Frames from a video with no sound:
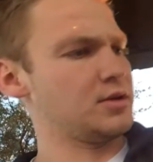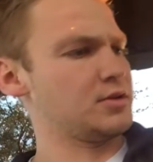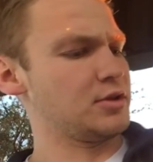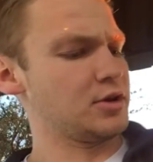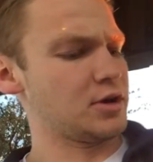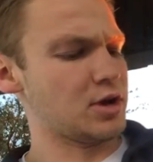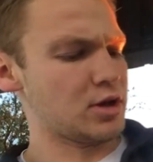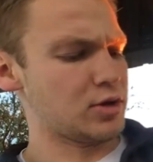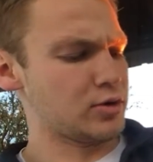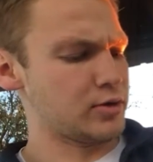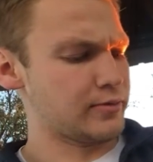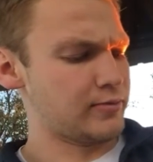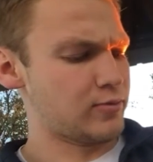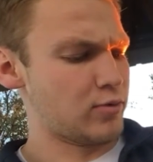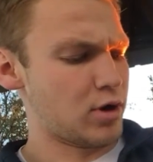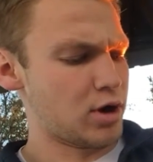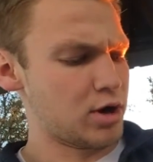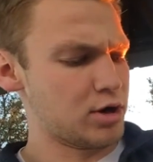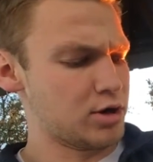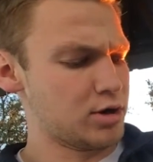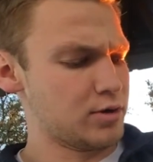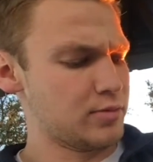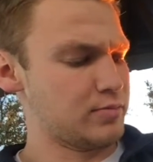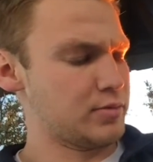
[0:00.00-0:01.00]
the color of
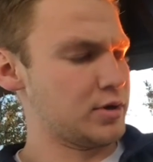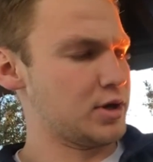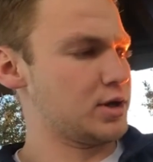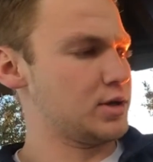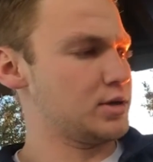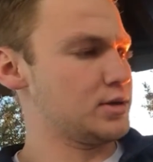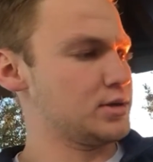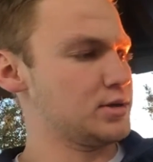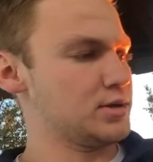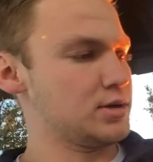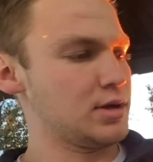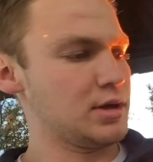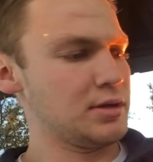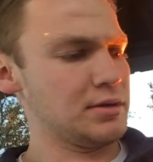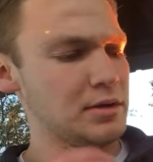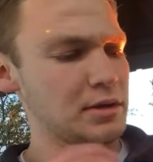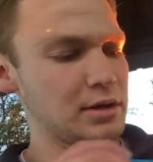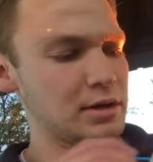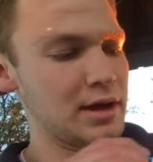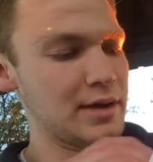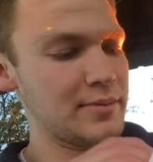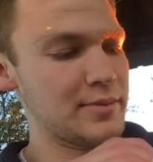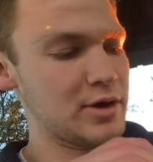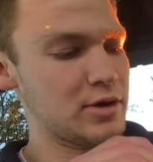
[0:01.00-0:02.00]
water because
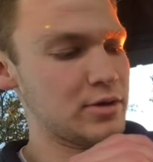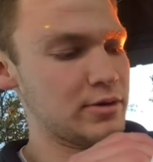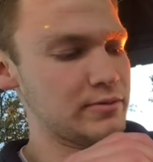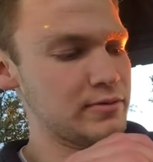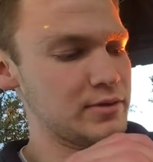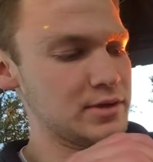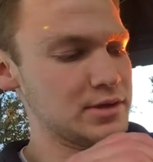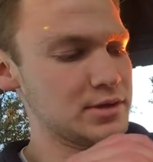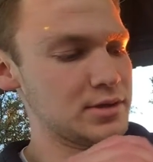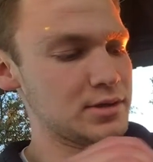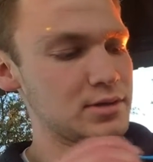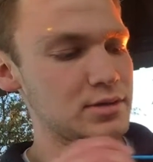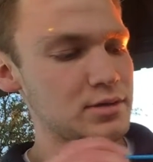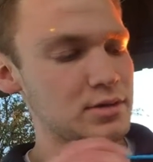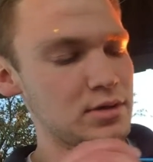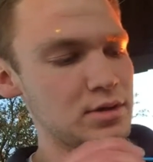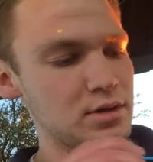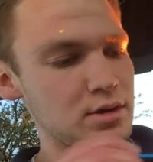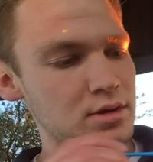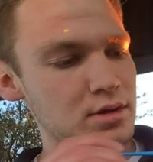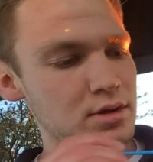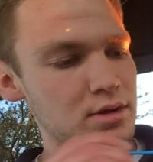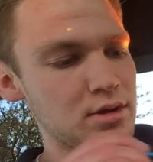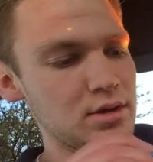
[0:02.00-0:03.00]
nothing came out of this
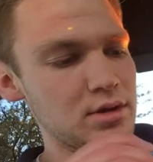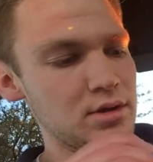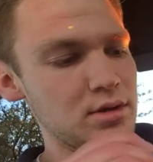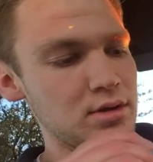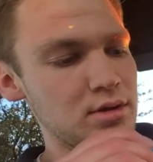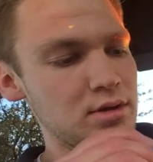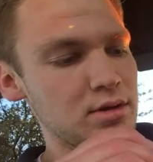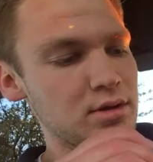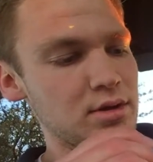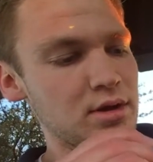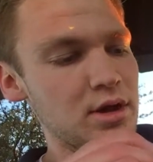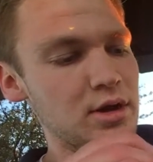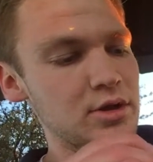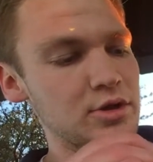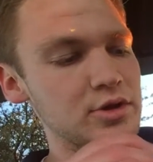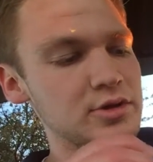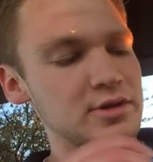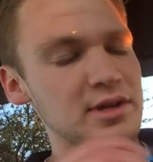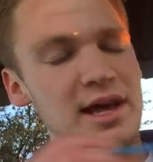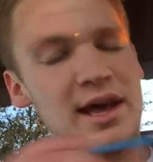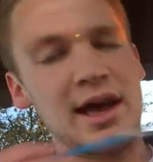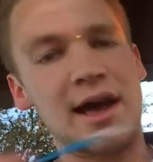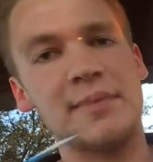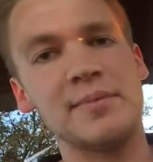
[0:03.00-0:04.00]
color.
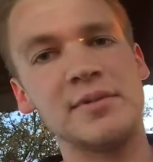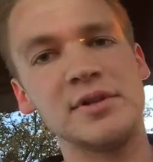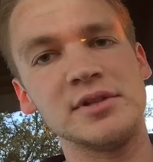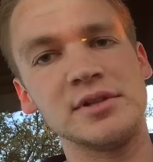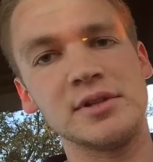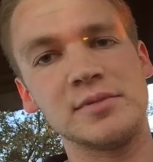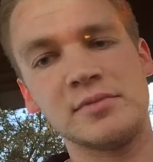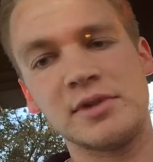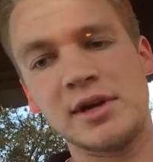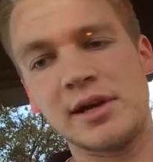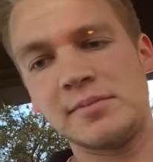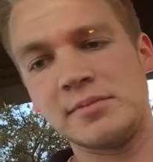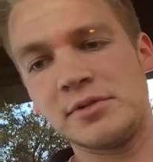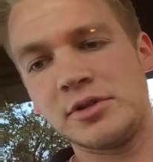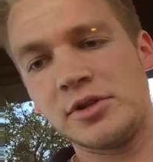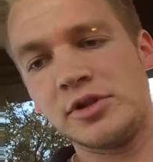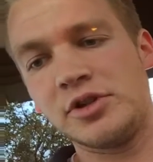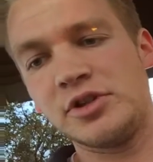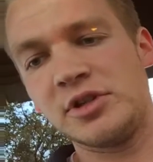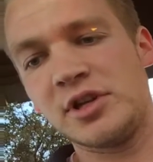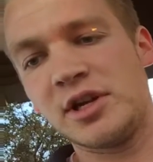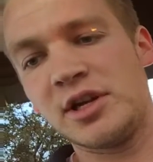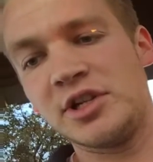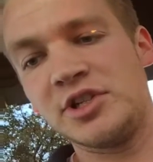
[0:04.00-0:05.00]
That happens sometimes, so
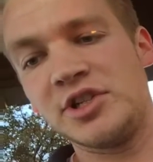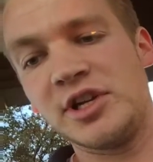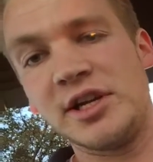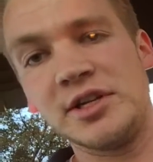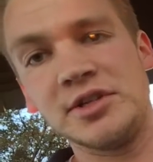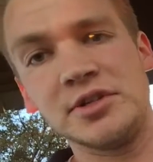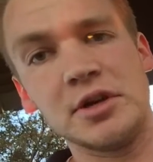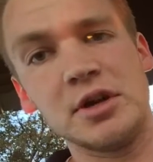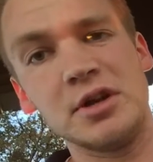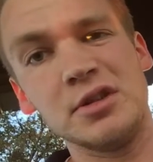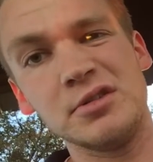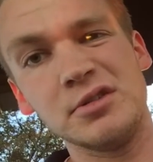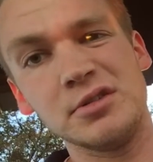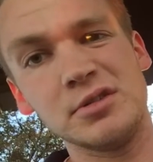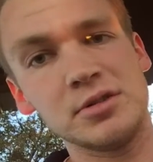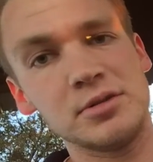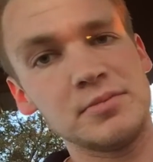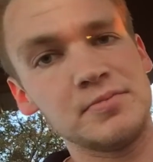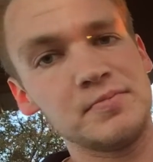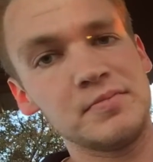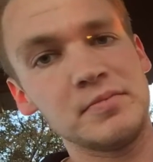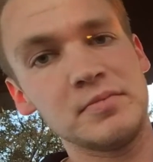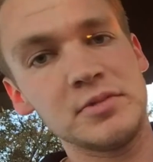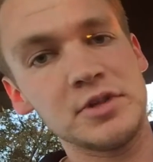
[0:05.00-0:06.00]
you just gotta change
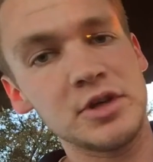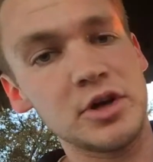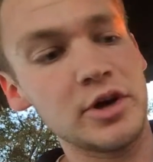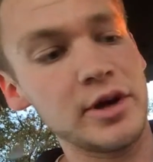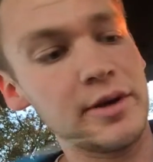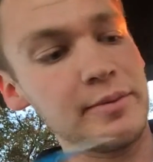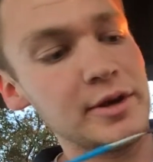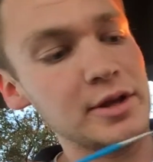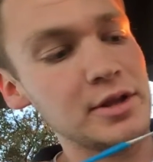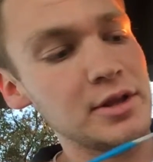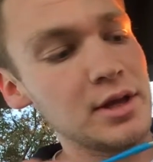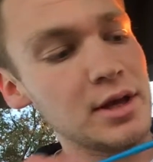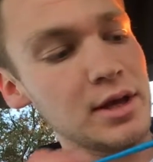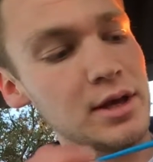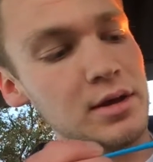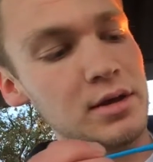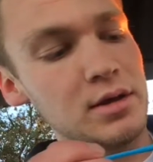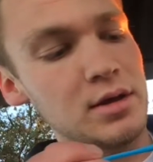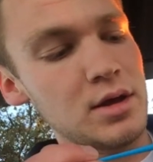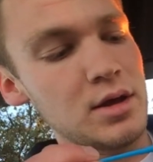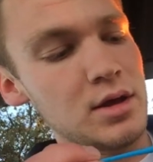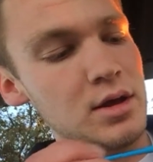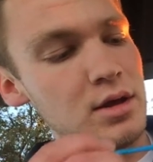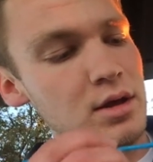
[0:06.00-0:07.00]
colors. Sorry about
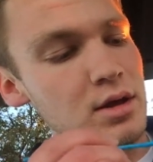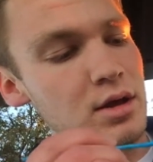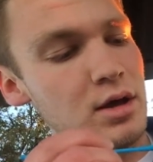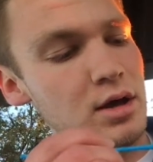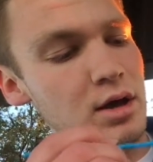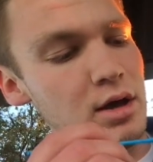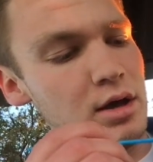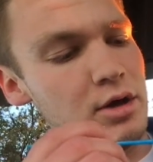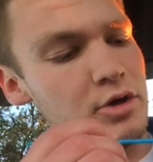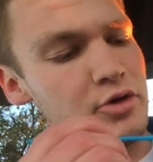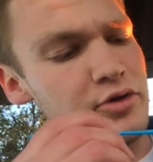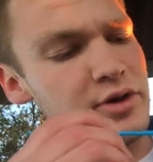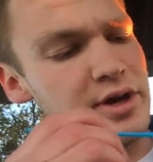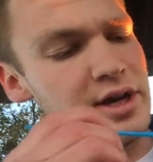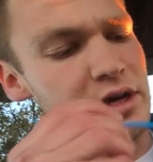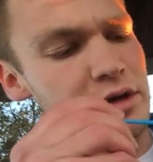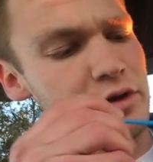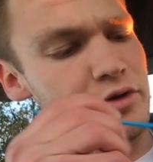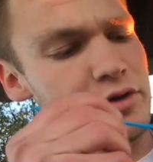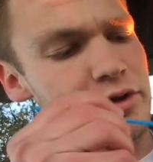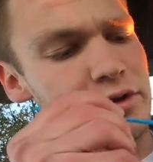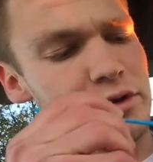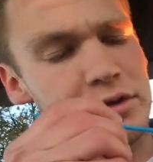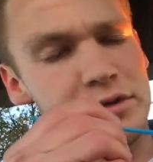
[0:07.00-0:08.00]
that. Green
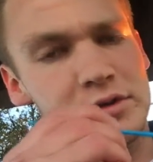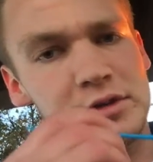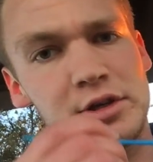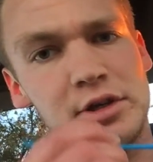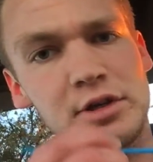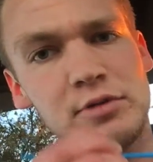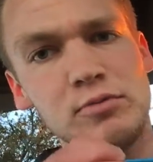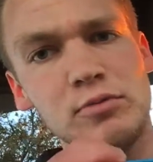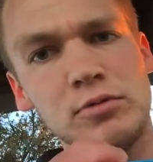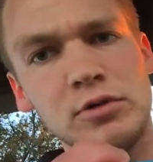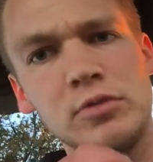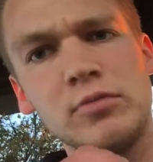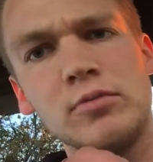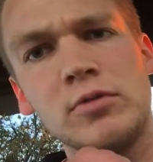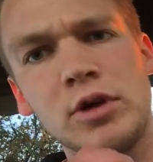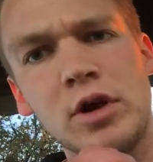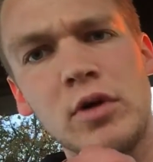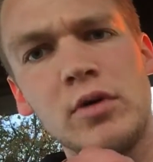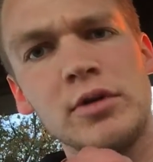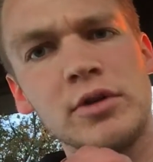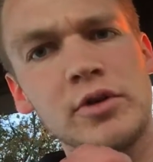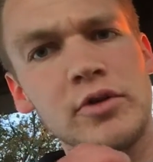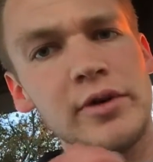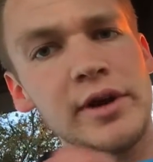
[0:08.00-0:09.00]
looks good. We'll
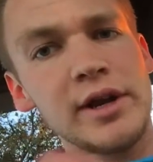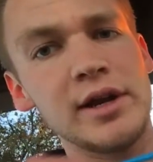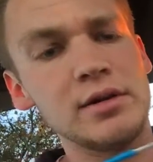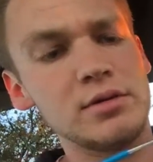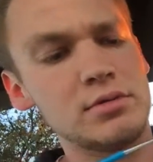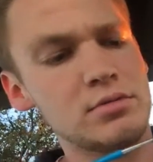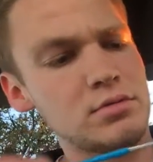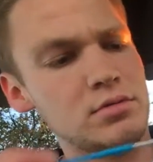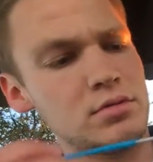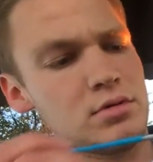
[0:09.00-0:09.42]
go with green.